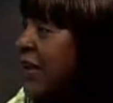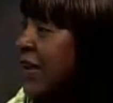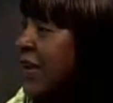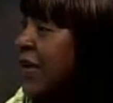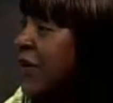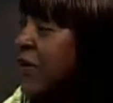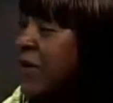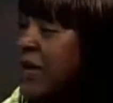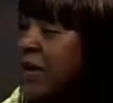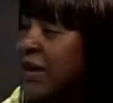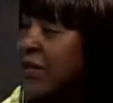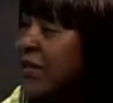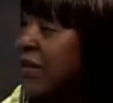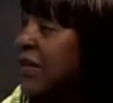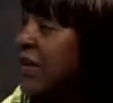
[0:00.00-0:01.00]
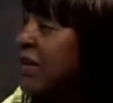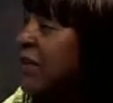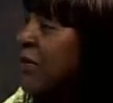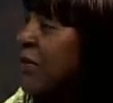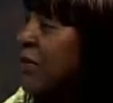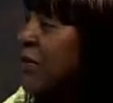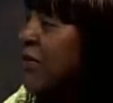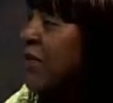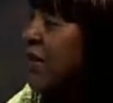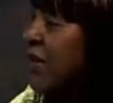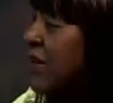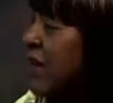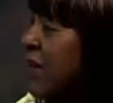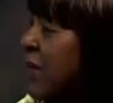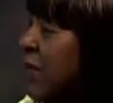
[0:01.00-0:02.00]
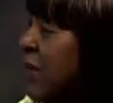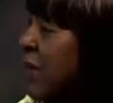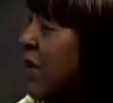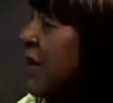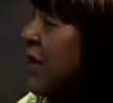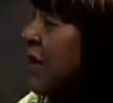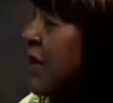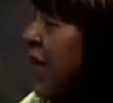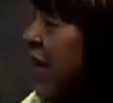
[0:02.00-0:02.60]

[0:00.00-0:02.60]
ingredients and chemicals they dump into that.